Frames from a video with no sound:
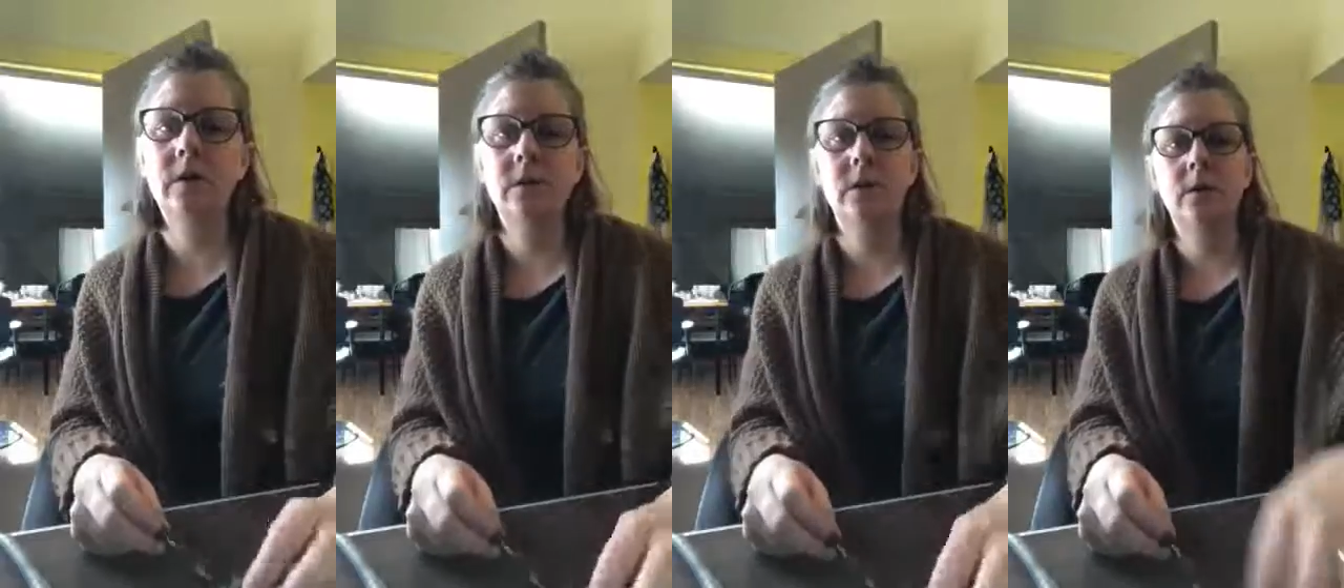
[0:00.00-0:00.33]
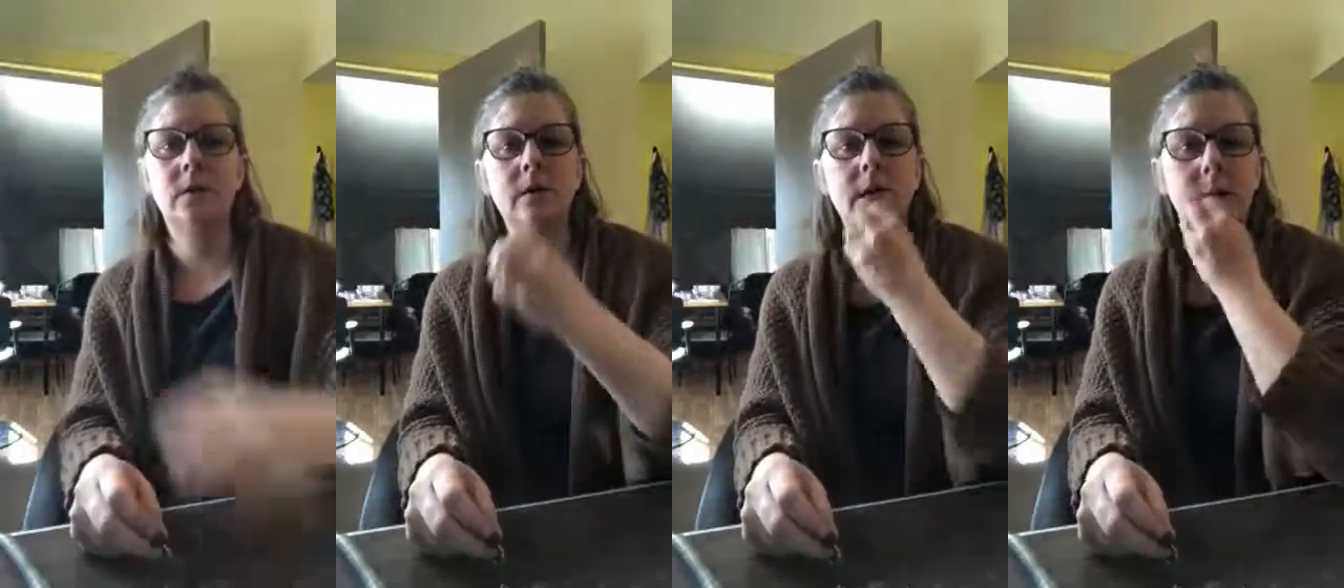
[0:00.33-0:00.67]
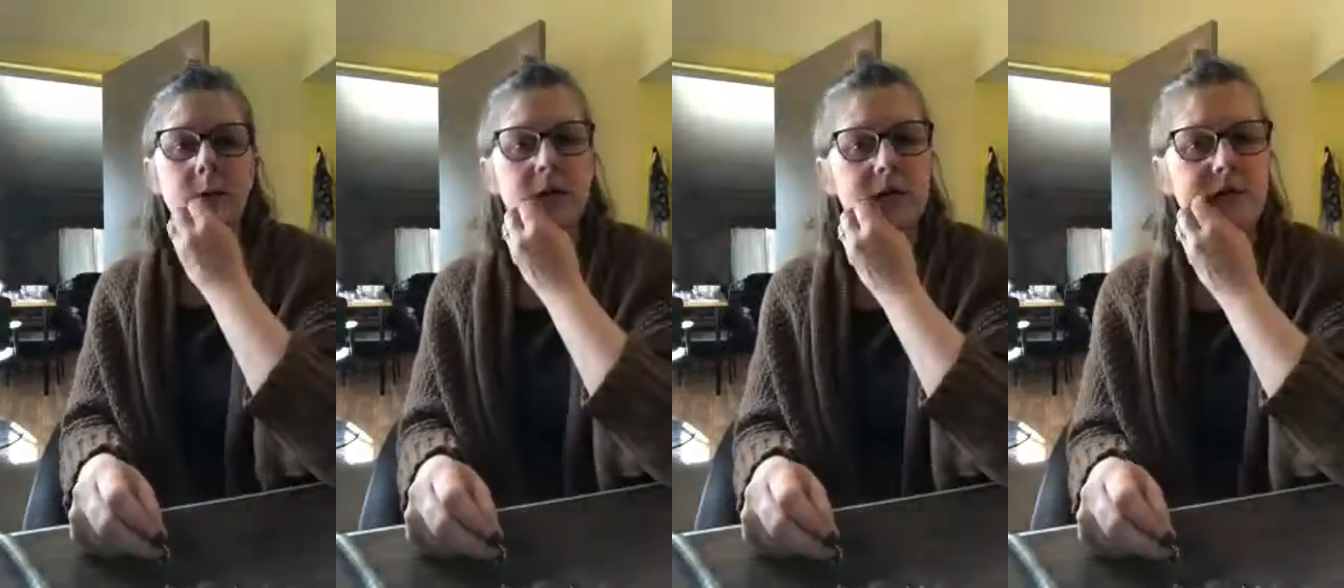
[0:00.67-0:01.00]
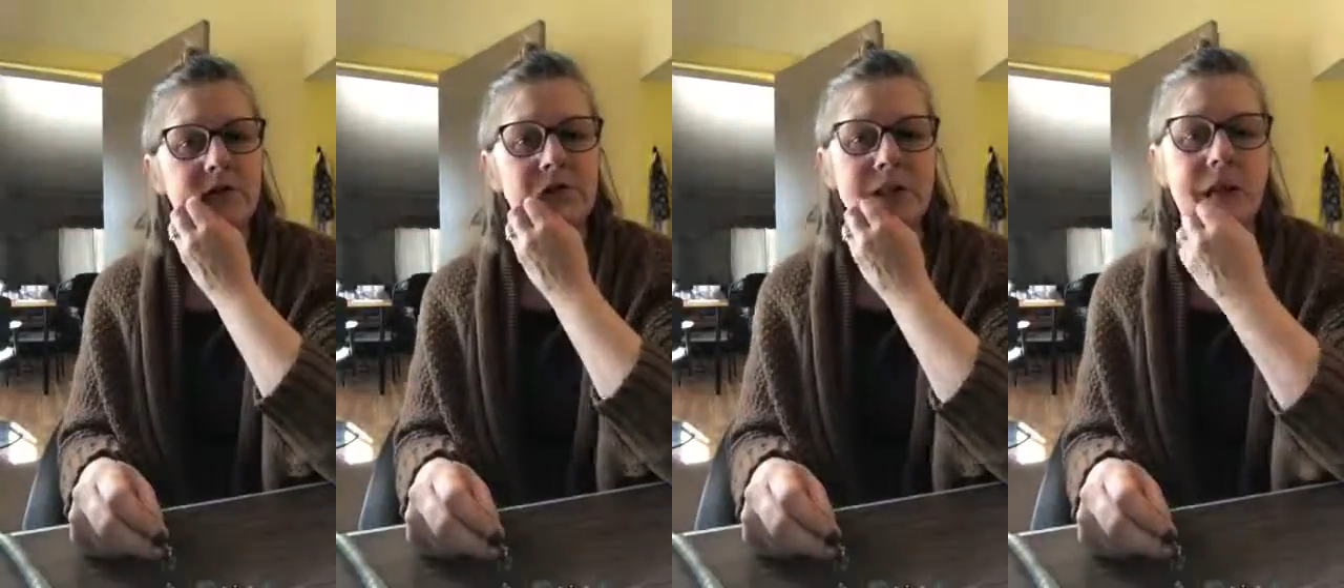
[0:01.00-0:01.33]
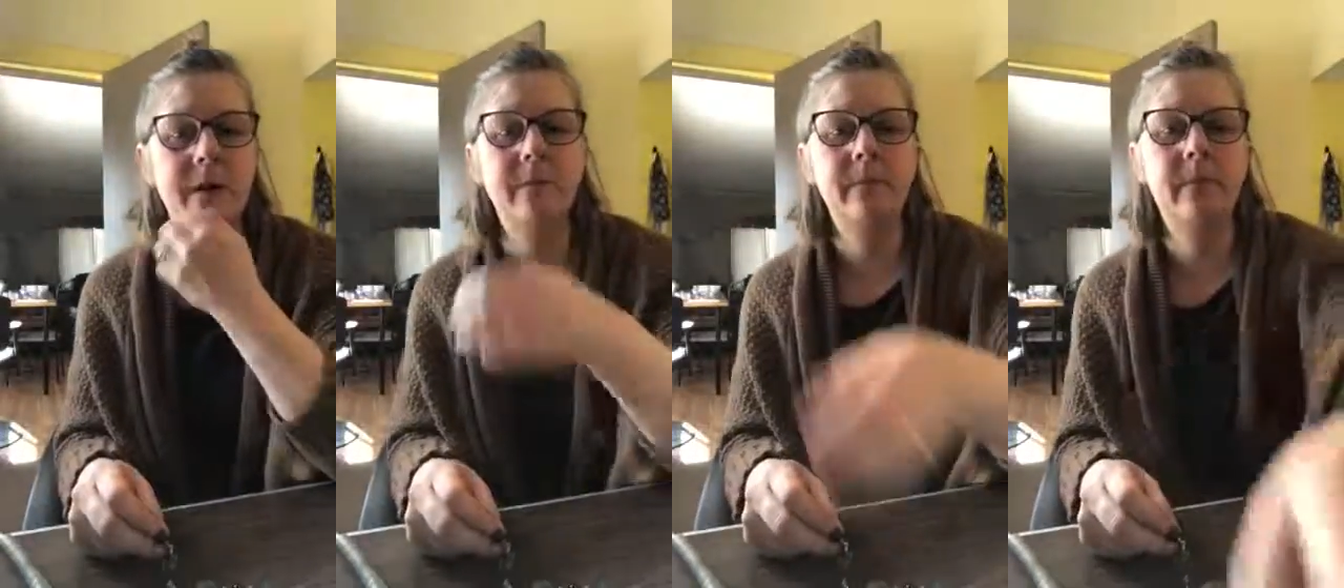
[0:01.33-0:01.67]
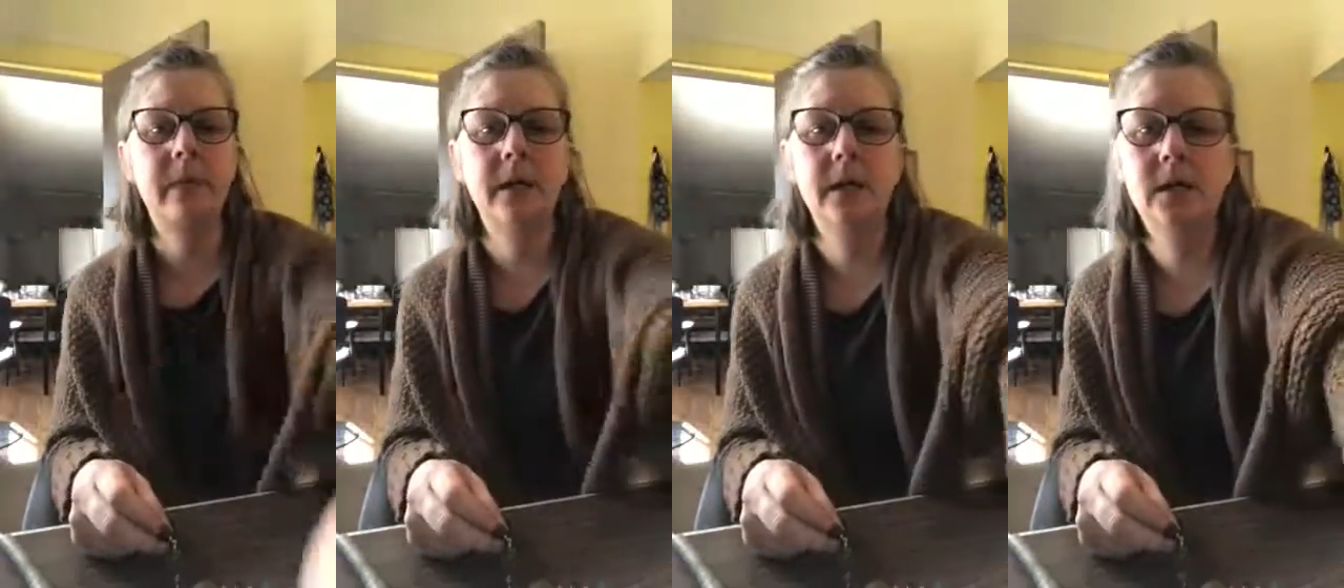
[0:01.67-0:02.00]
so it will over time
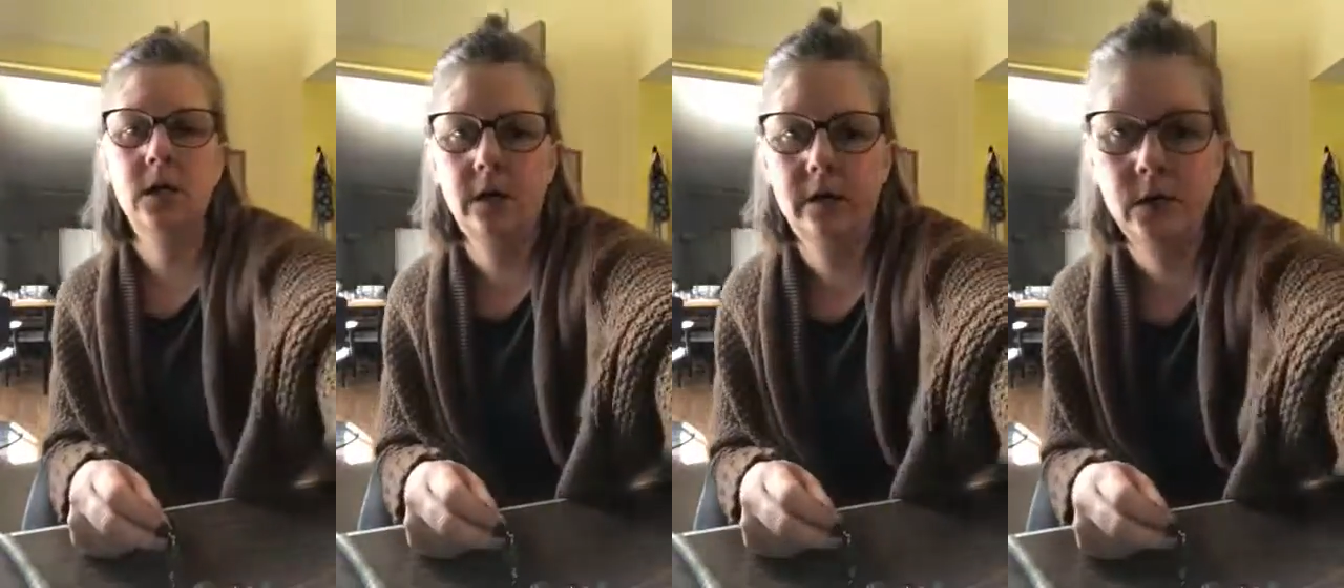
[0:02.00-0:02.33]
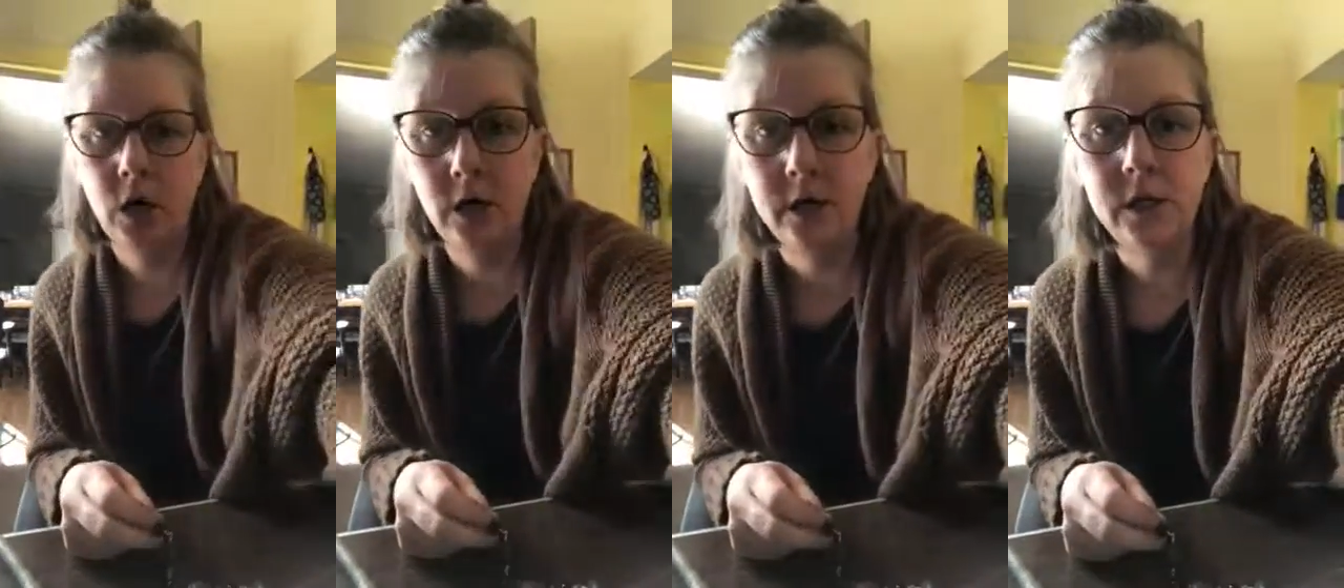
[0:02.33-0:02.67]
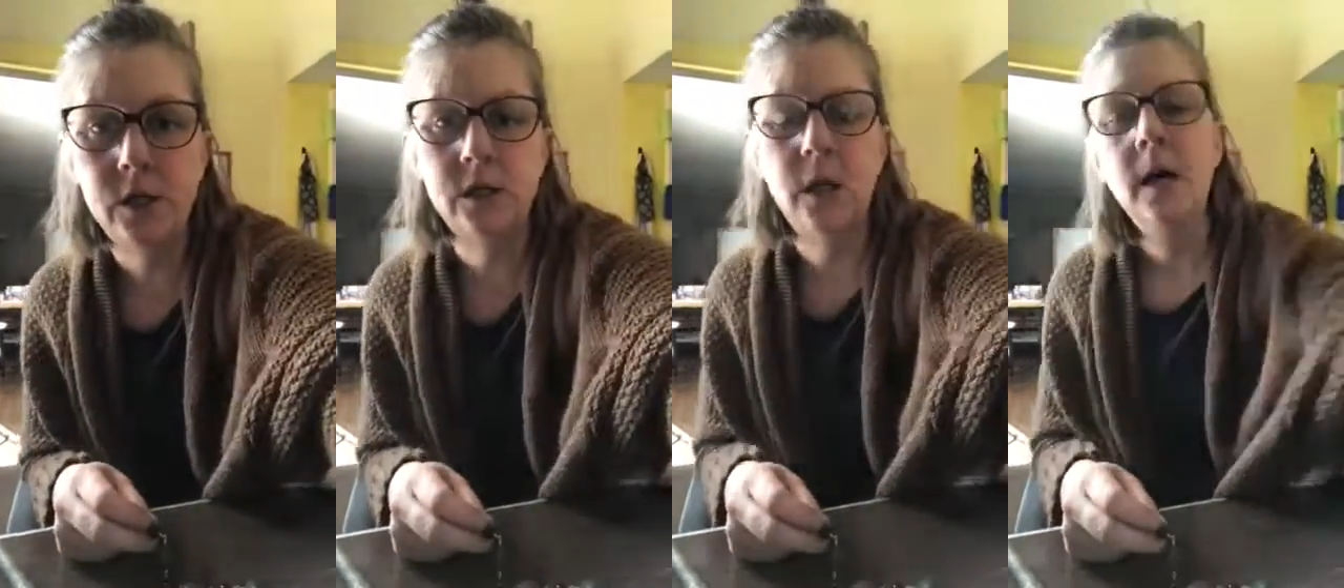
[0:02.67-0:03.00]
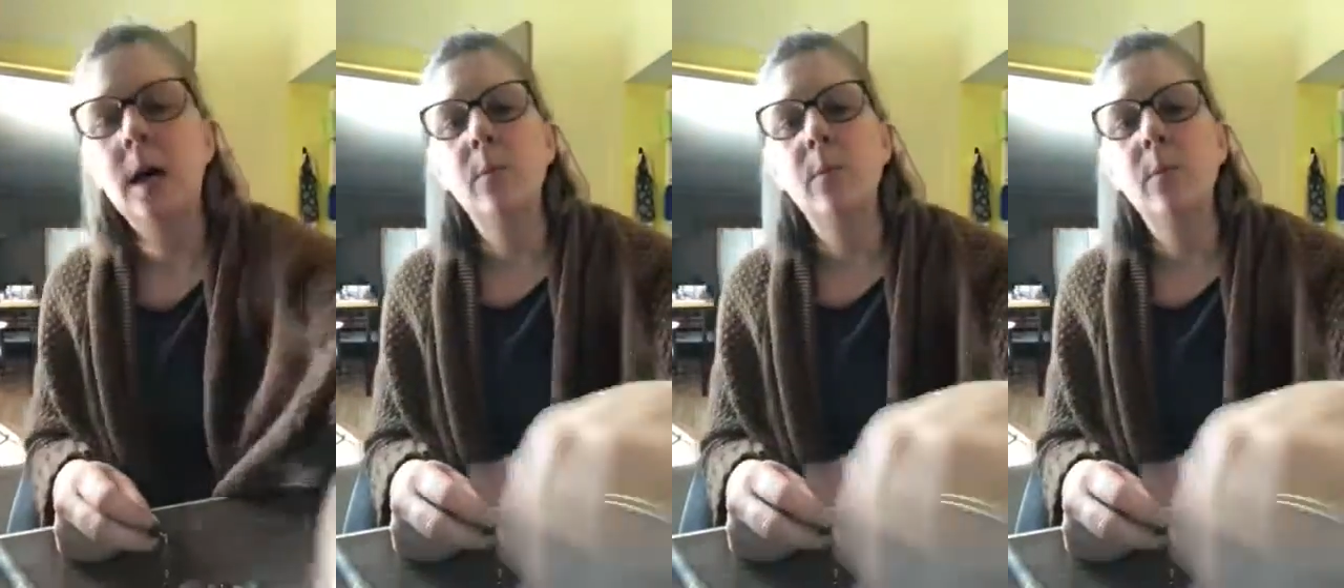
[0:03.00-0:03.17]
get a tarnish.